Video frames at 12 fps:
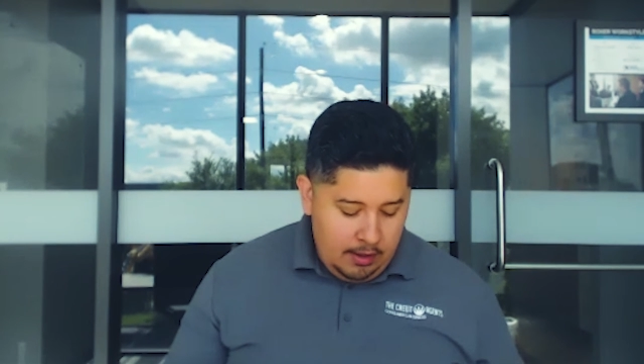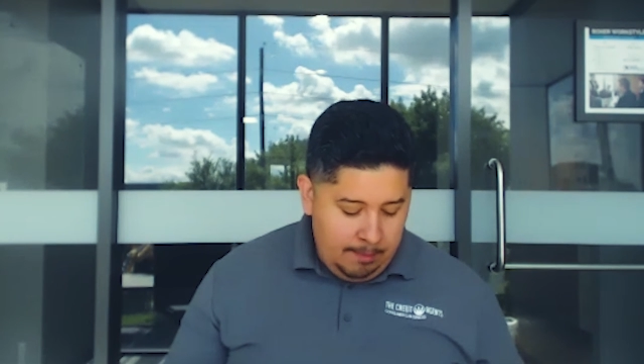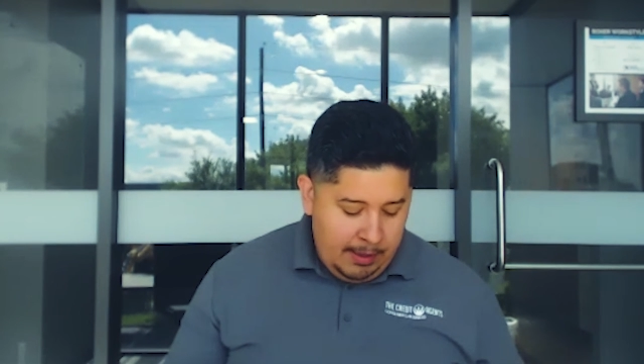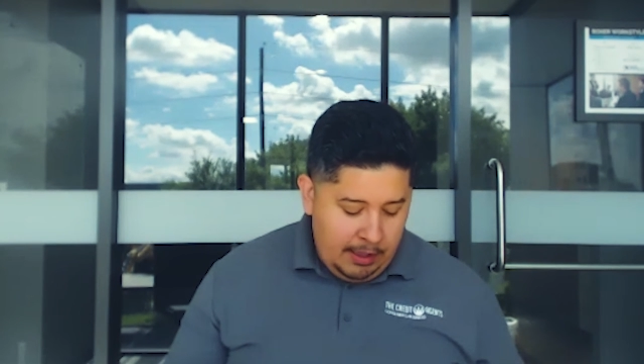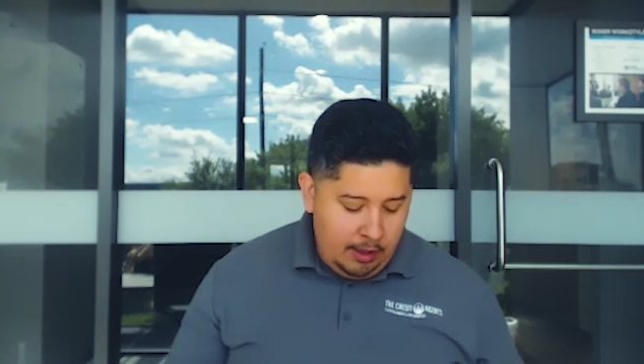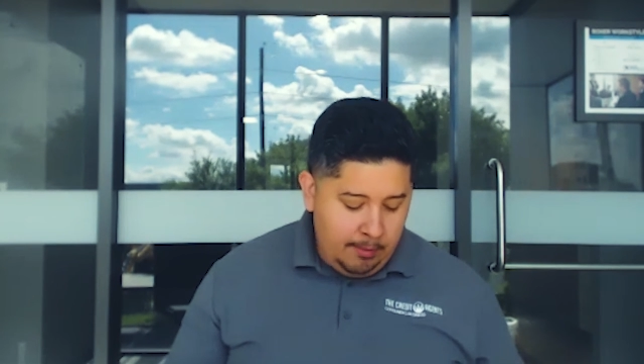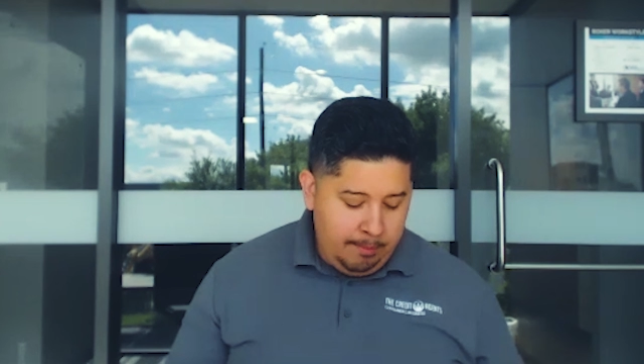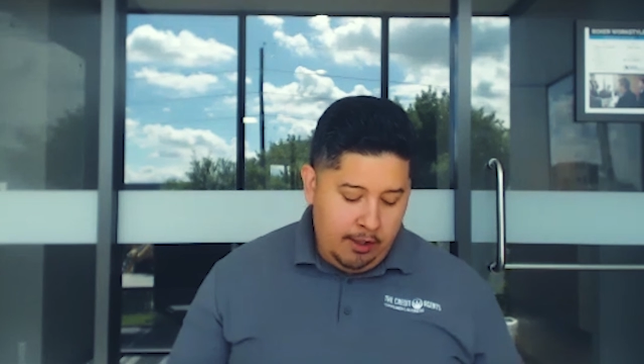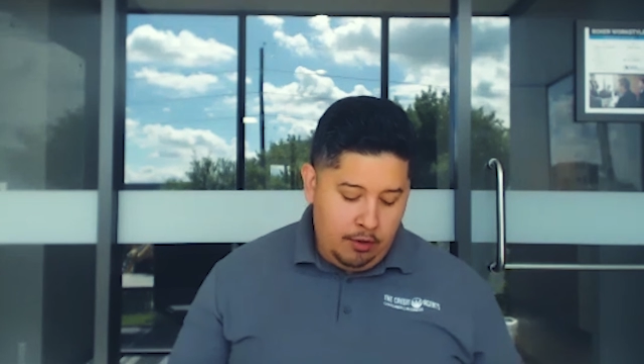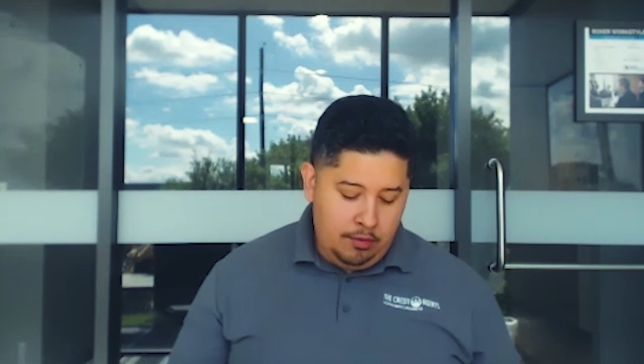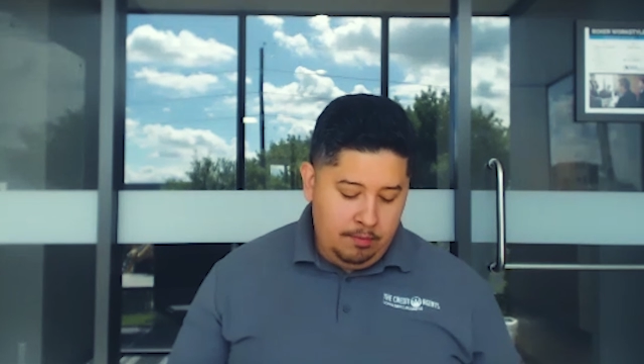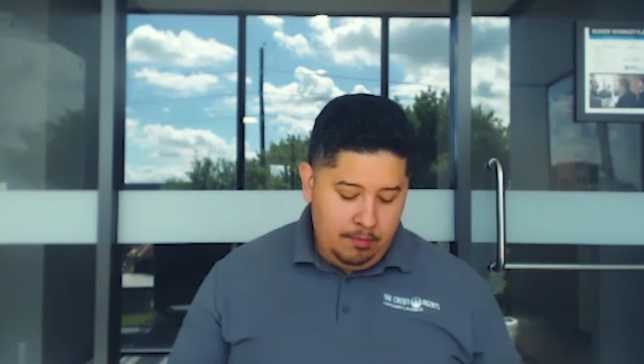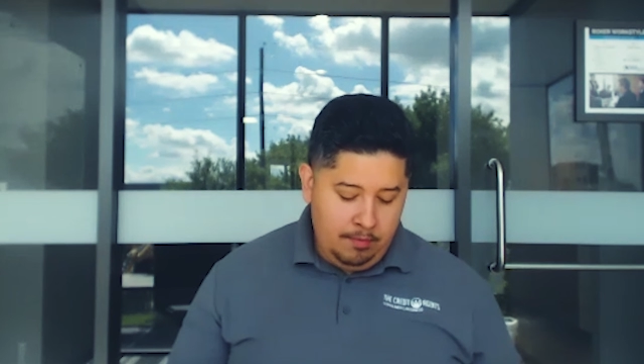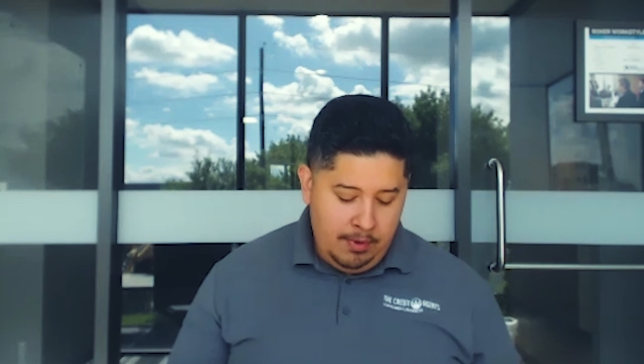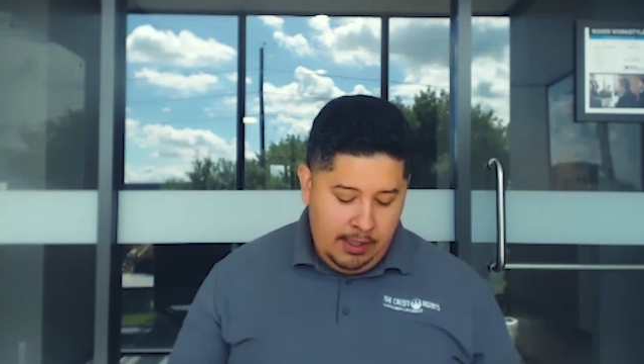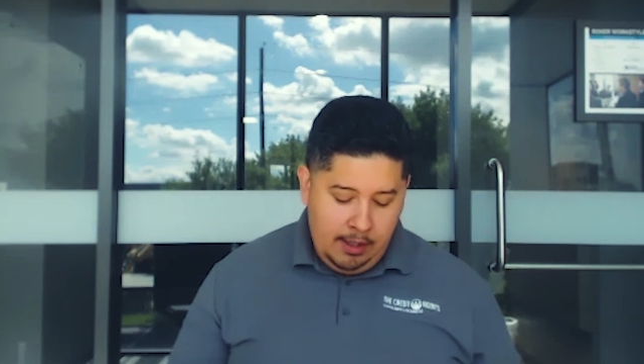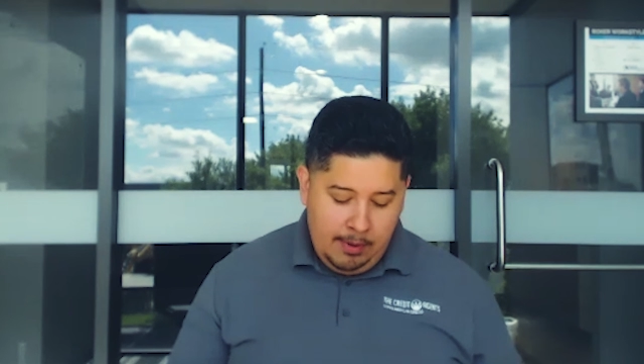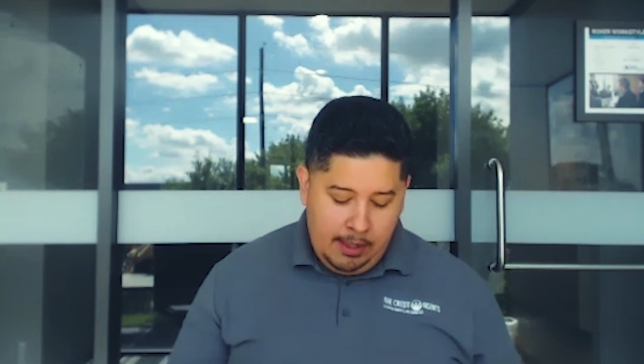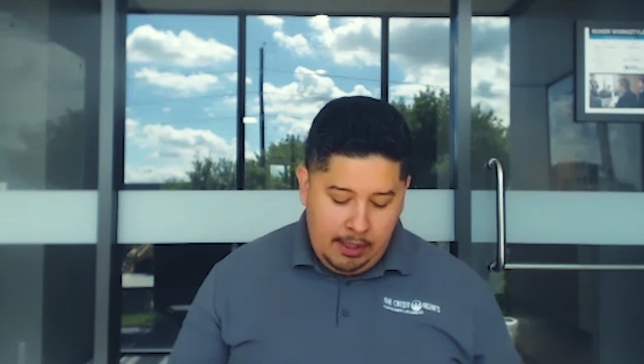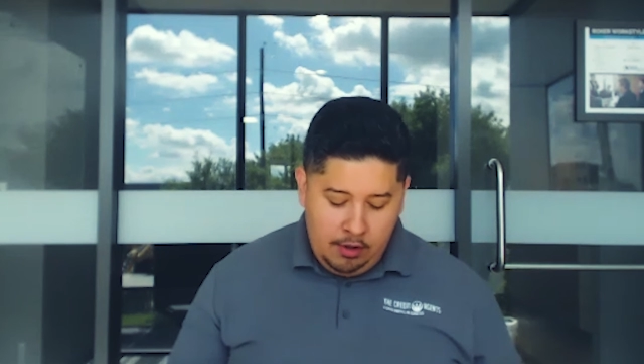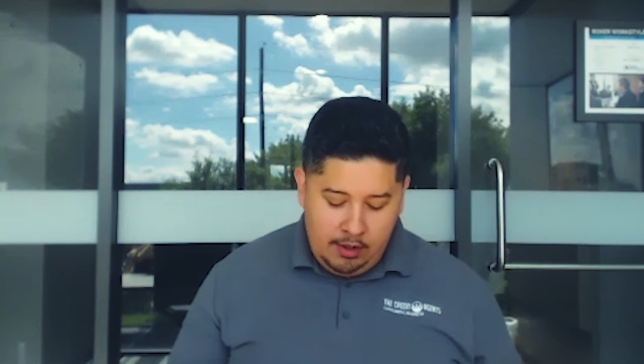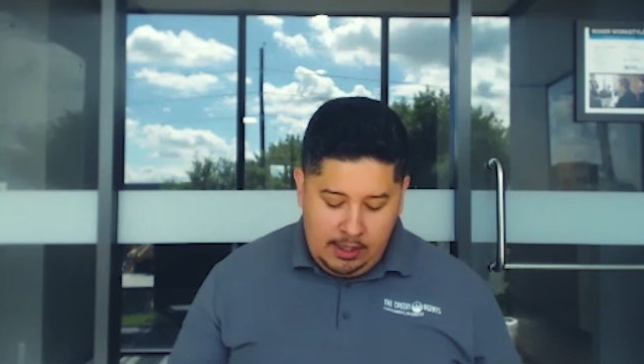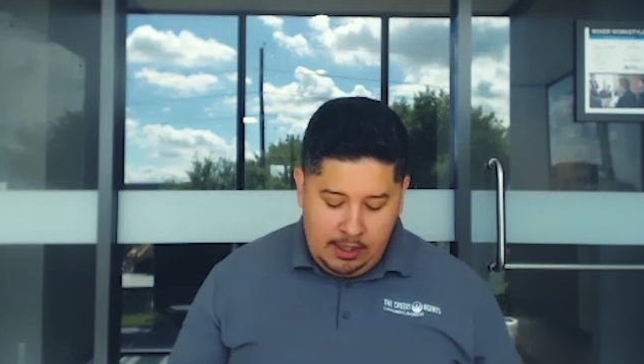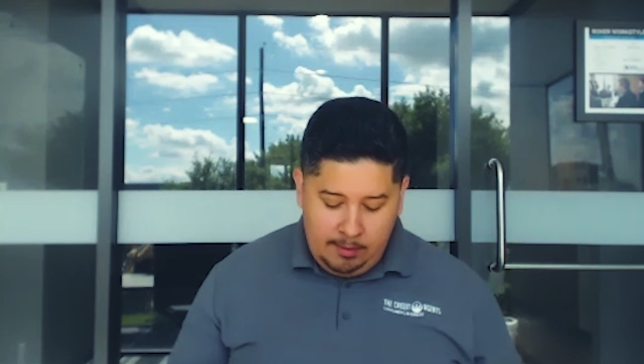the appellate panel began by
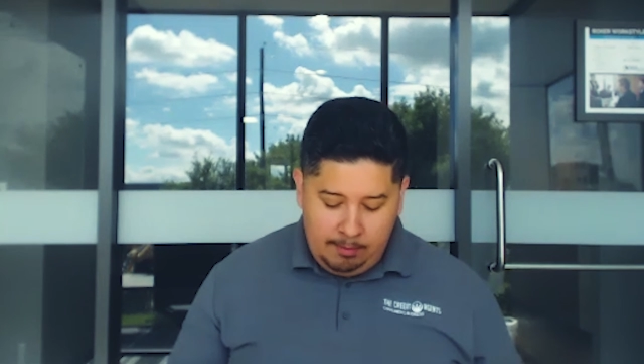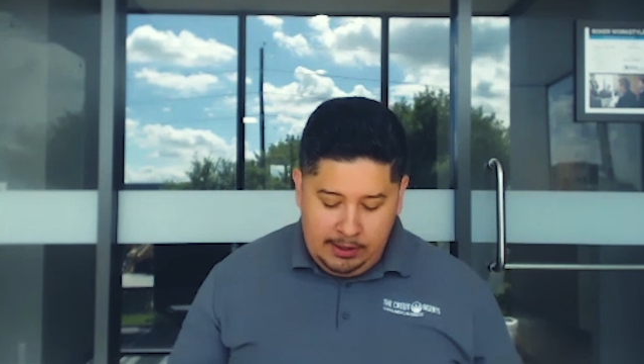noting that the